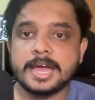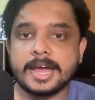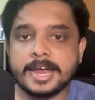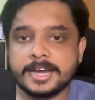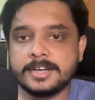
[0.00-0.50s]

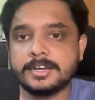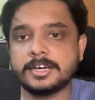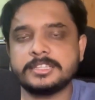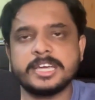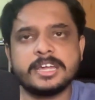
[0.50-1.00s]
And
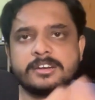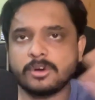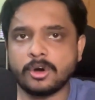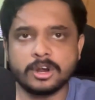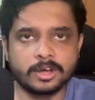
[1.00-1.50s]

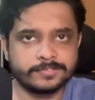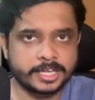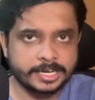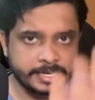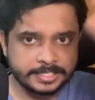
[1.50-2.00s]
all of
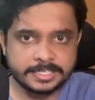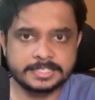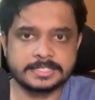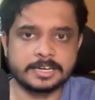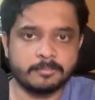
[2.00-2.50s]
their indices